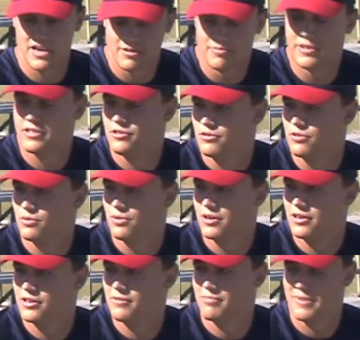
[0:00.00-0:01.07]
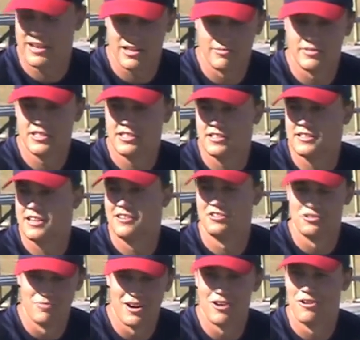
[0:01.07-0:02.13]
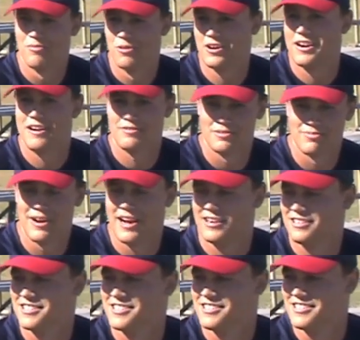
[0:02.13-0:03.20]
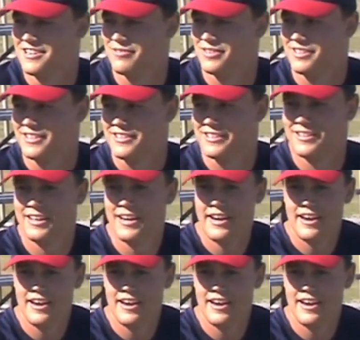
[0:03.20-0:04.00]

making me do the work, making me sit down, do my homework after practices and everything,